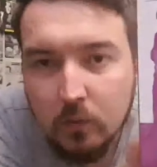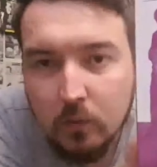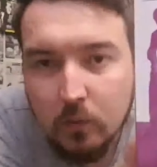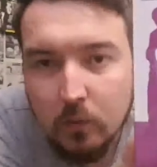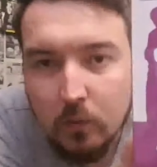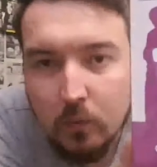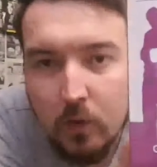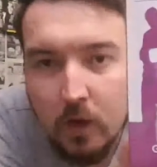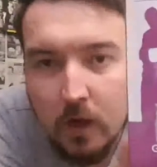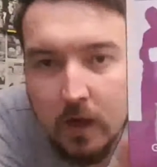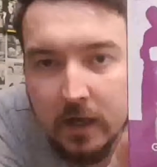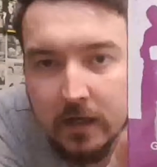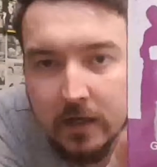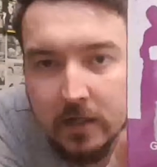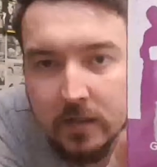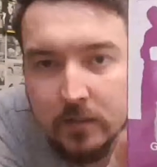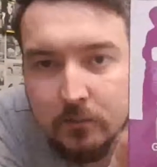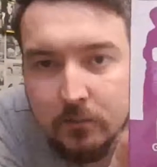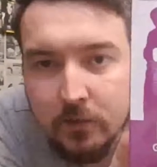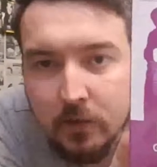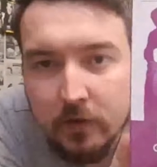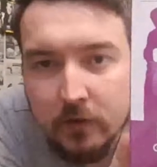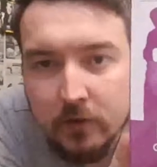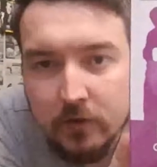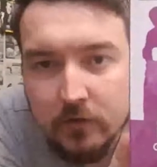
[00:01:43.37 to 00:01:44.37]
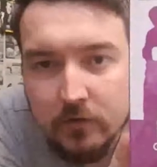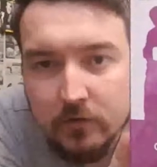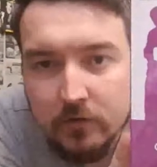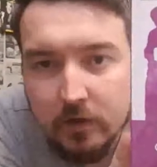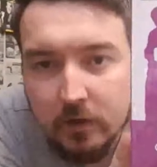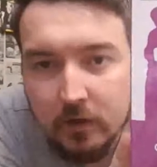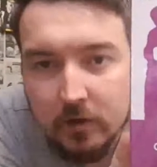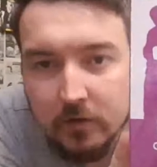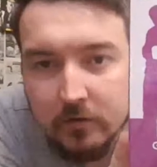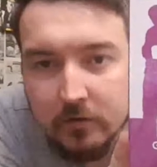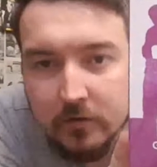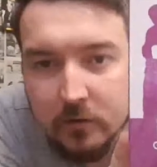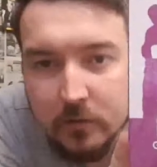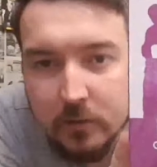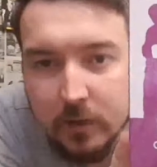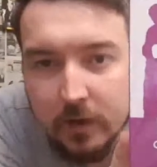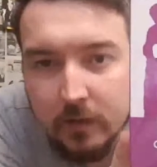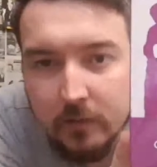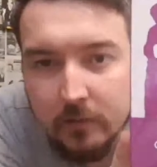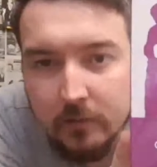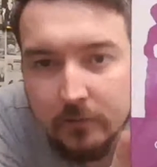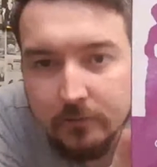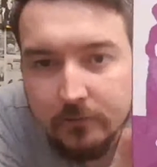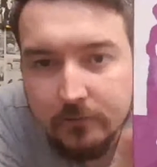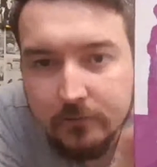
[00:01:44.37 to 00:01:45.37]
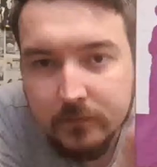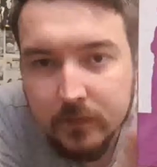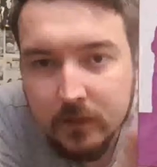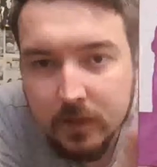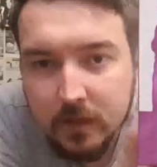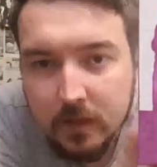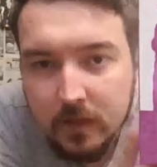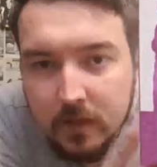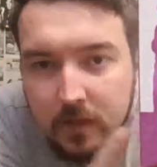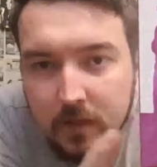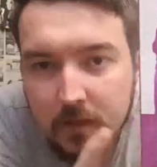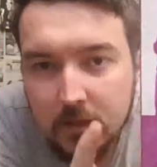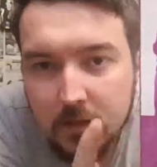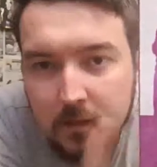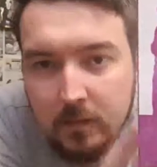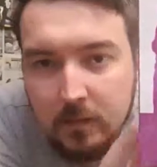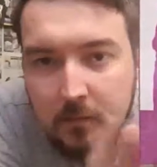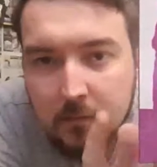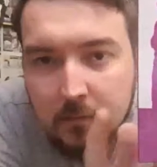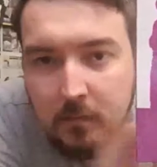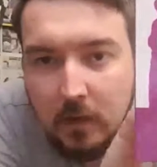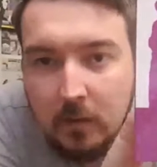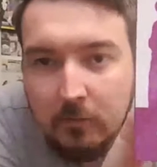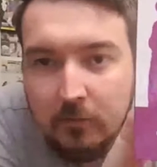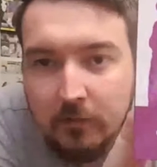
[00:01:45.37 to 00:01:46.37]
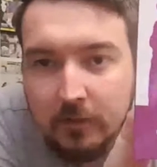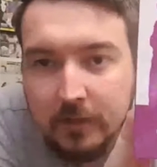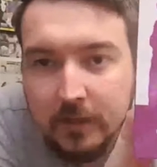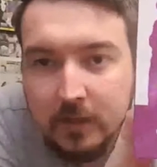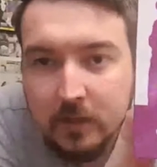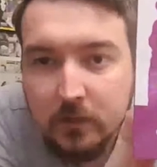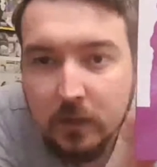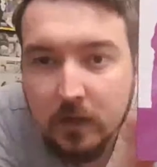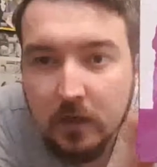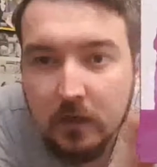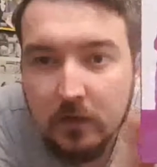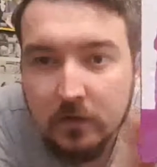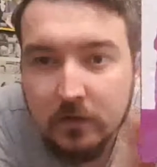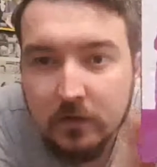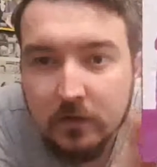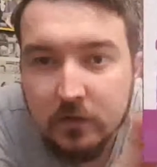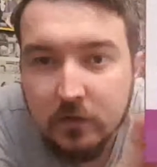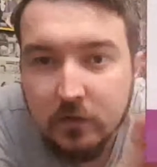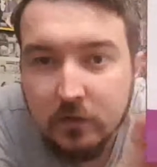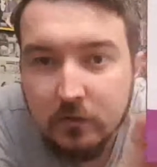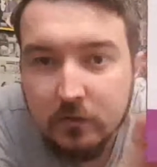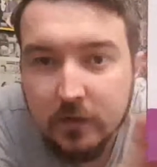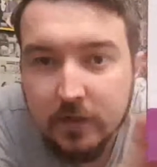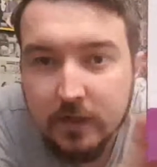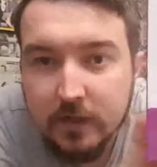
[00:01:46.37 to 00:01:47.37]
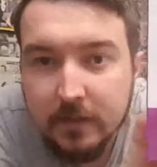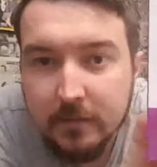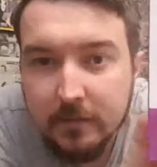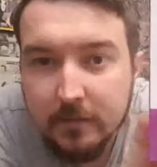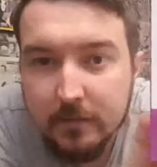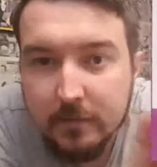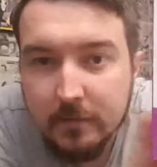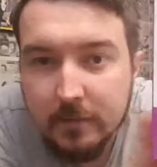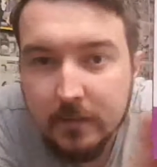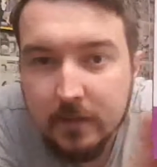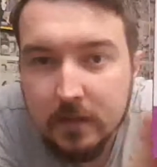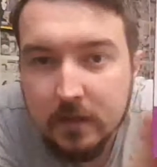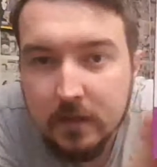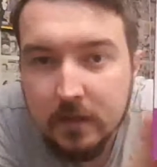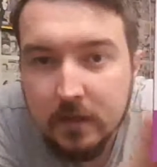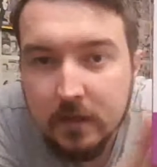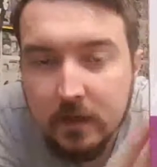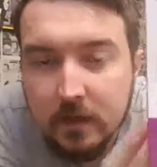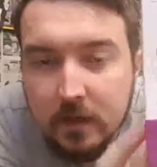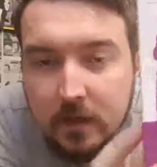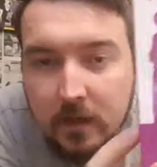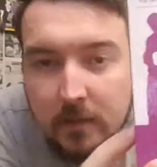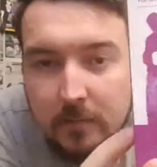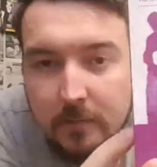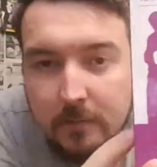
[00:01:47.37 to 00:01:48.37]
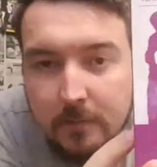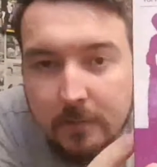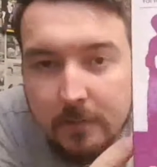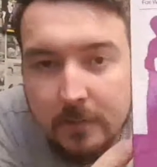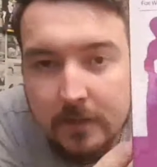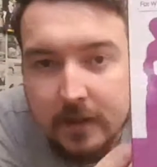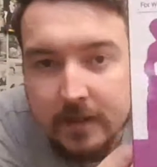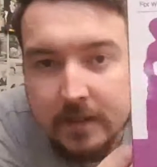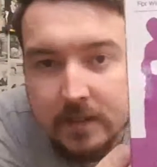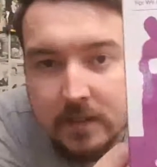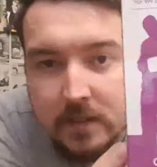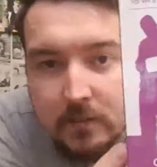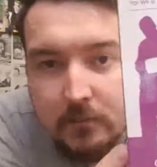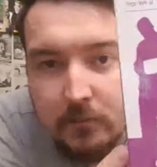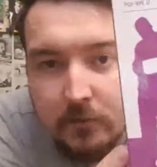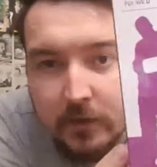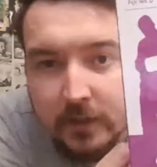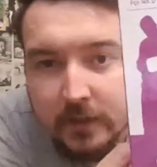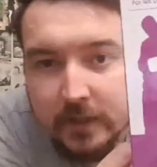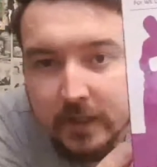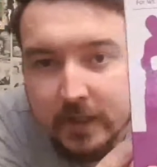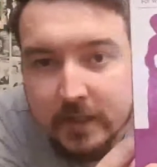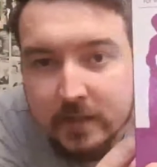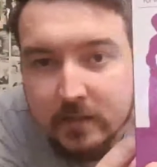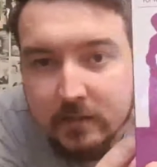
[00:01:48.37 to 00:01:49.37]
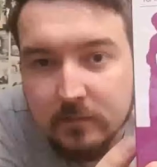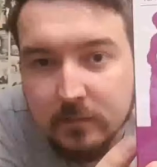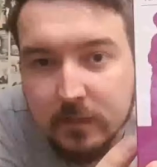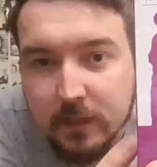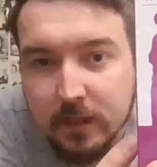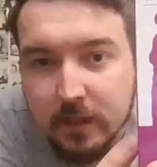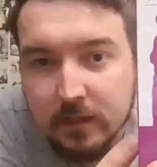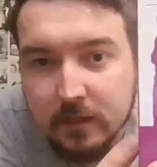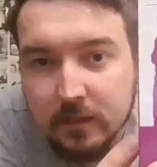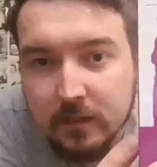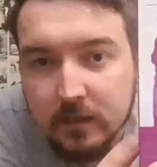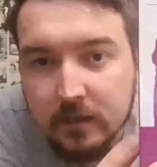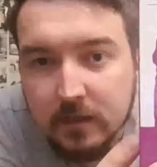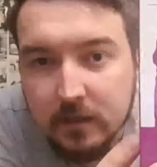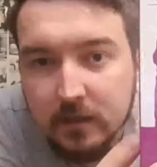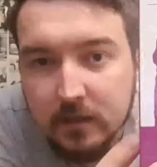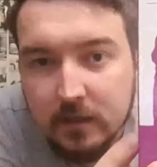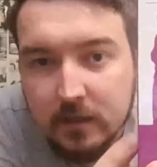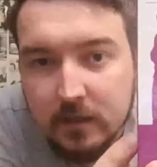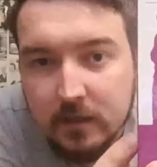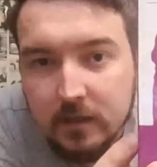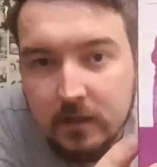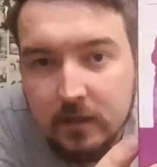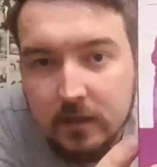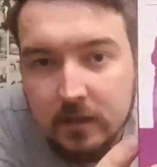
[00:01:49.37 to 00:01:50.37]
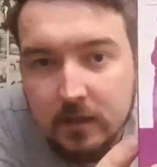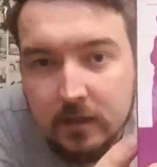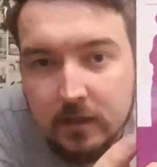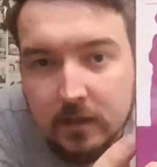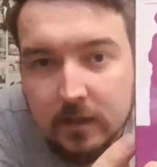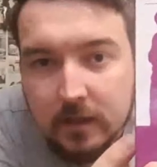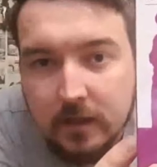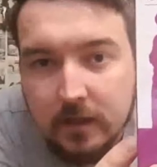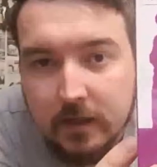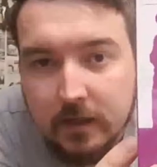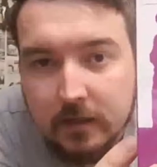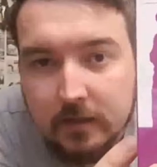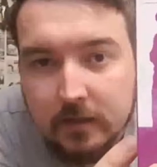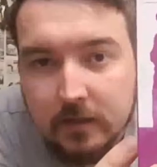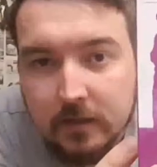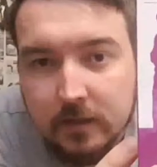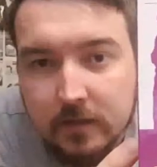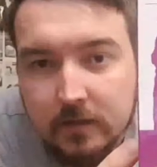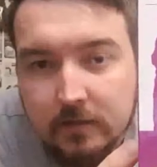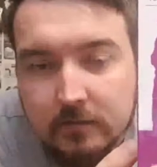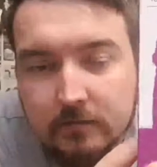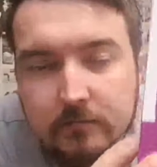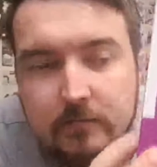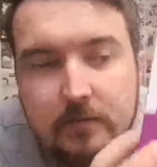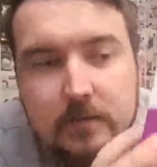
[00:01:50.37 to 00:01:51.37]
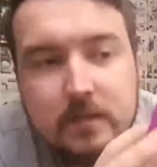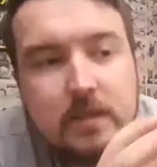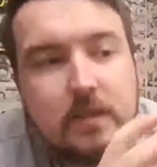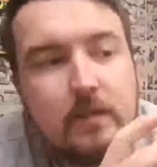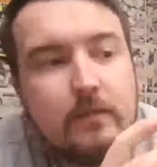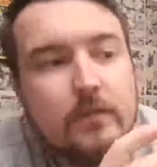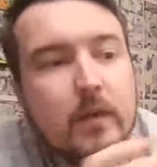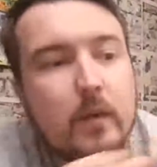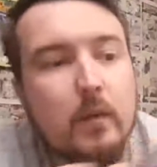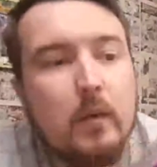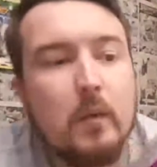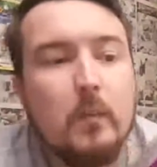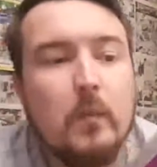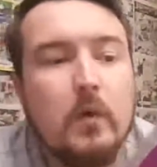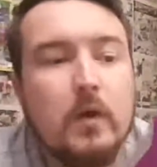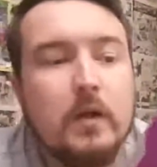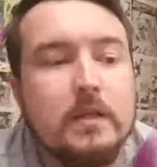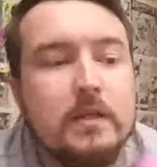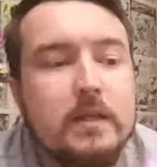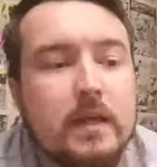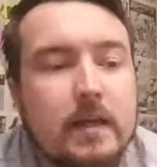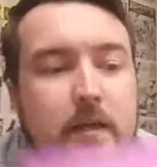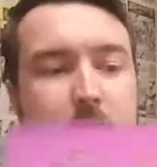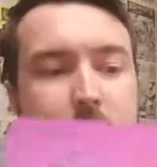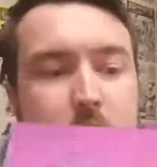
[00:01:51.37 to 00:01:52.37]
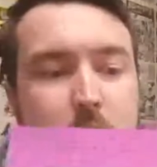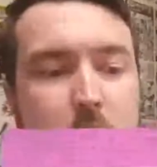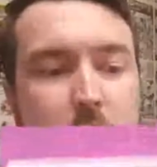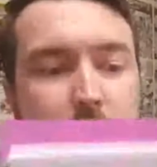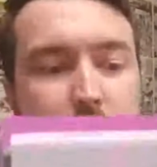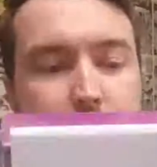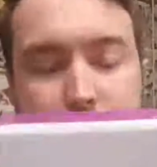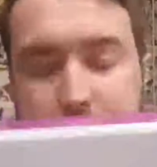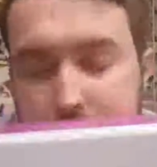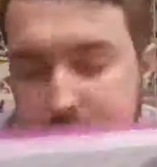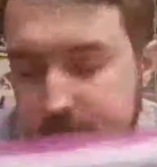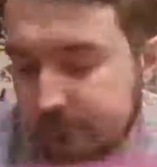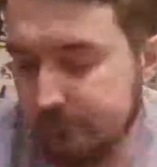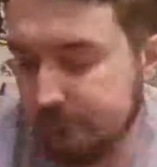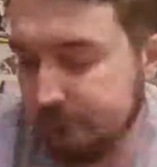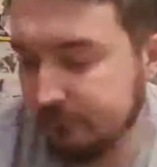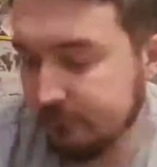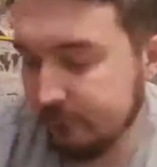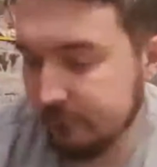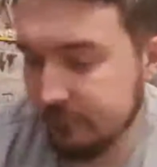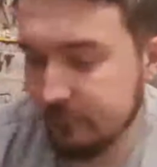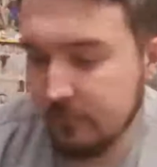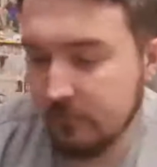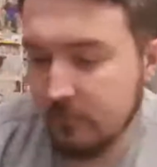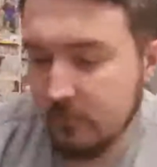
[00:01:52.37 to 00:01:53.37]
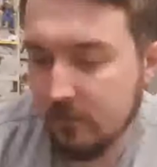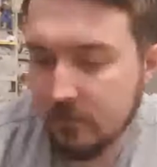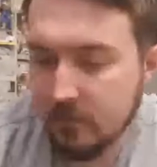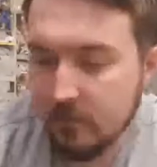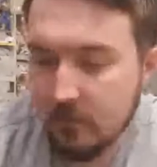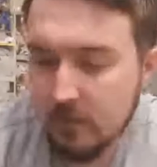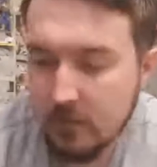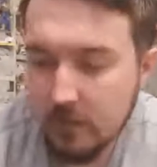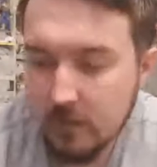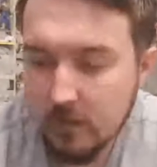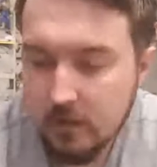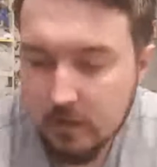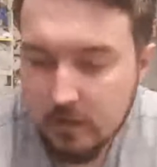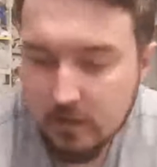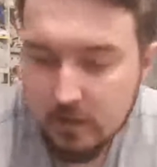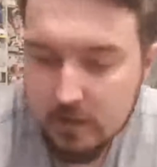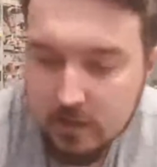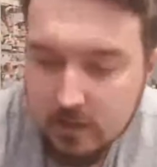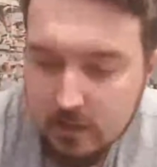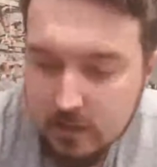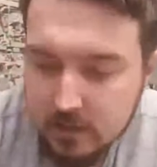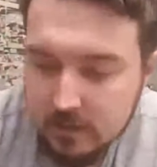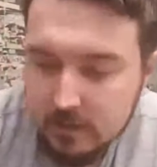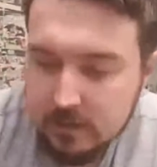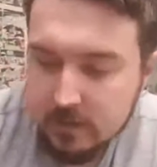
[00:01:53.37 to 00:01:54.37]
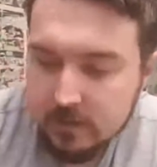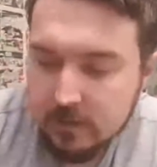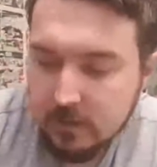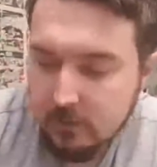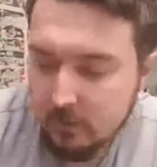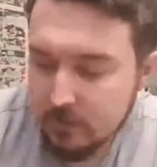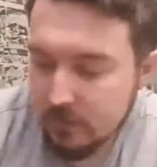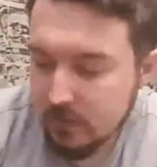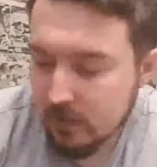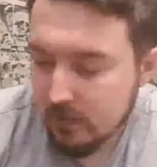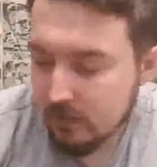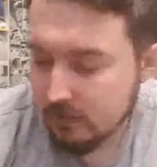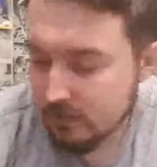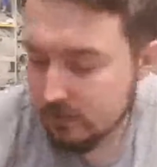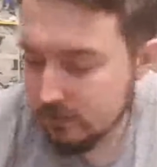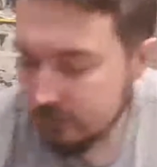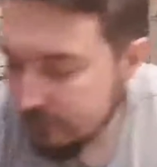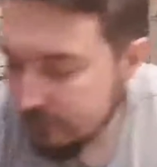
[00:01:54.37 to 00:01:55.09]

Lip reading: wireless Pro controller as well. Might bring this one along to Gauntlet, as it's a pretty decent pad, and see if that one works out as well. So that was those.